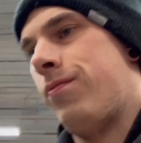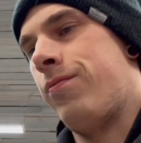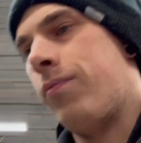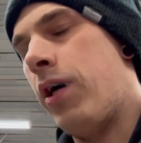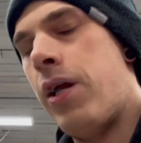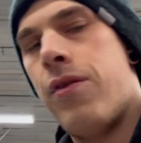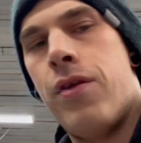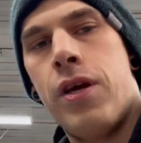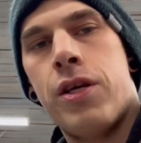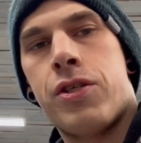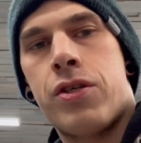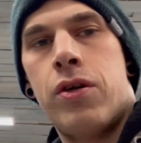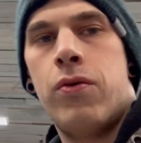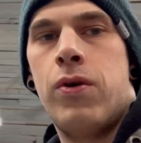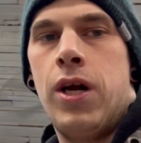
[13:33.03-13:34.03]
but I think it's
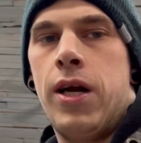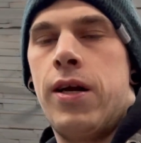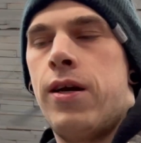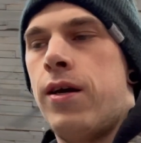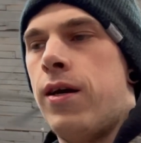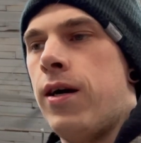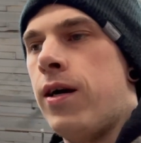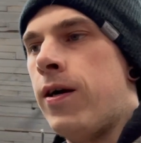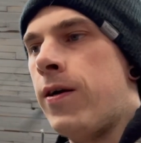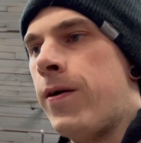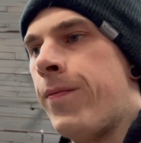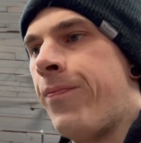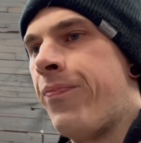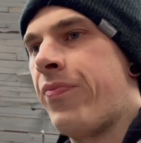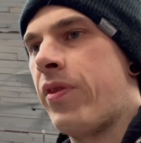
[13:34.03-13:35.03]
going to work.
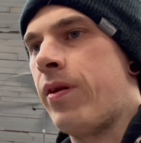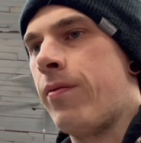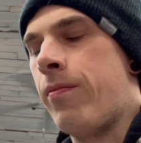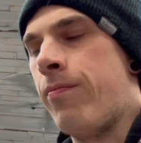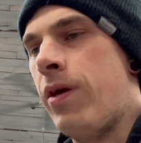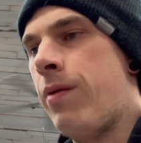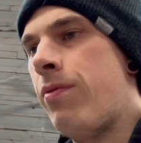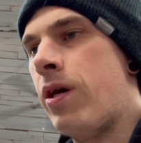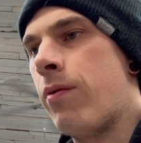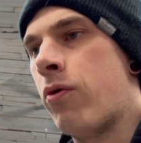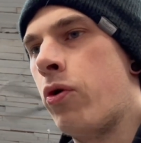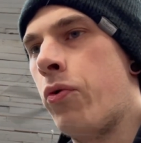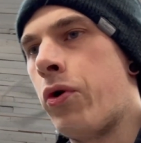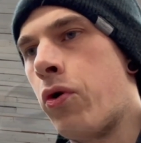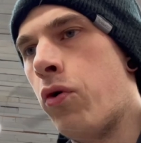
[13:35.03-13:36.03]
Um, maybe I'm
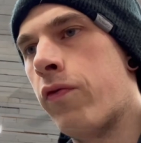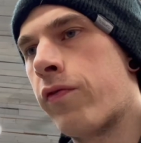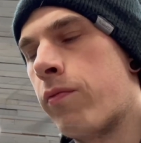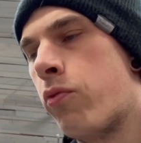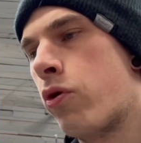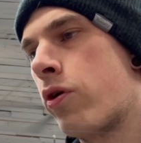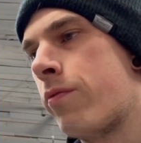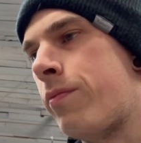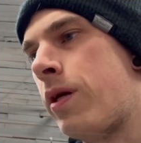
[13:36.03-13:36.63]
going overboard.